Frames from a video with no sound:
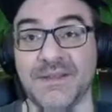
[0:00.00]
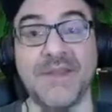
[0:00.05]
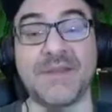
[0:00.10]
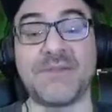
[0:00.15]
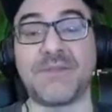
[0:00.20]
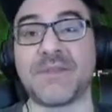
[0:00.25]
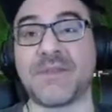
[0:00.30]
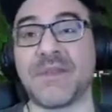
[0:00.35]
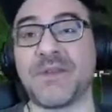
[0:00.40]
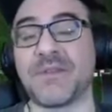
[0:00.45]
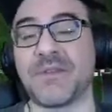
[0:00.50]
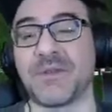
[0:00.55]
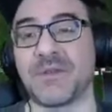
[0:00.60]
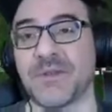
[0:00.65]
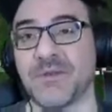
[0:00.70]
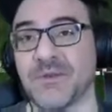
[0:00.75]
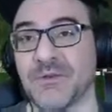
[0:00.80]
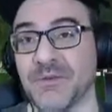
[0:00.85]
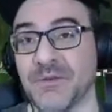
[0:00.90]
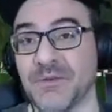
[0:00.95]
That would definitely
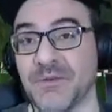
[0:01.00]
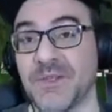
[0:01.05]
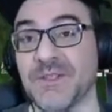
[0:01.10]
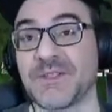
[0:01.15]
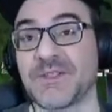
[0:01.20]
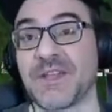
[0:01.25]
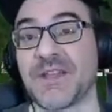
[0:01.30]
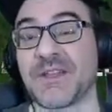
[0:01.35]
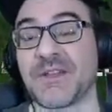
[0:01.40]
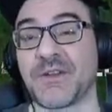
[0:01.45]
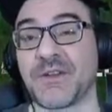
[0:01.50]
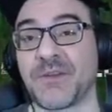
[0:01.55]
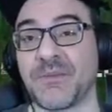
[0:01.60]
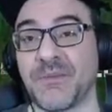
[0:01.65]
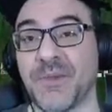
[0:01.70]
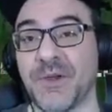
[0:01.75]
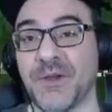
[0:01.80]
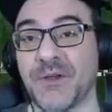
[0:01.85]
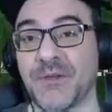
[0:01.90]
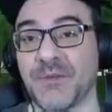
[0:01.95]
be cool. Me and Tyler
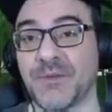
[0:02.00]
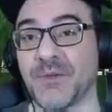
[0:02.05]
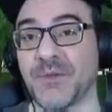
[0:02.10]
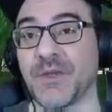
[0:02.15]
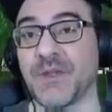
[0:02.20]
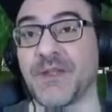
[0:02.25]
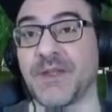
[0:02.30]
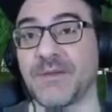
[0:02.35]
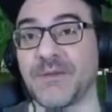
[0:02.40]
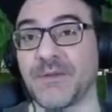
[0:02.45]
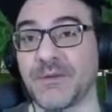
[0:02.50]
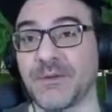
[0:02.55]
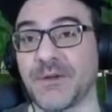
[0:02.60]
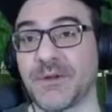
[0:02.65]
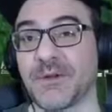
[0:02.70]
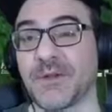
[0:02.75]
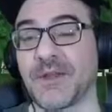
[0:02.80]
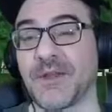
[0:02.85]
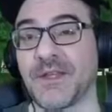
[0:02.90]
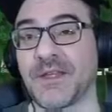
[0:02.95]
both, we love a
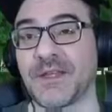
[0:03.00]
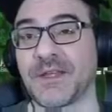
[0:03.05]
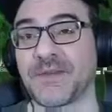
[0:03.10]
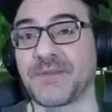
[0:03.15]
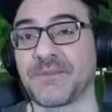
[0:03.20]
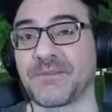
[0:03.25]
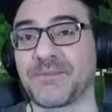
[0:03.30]
roguelike.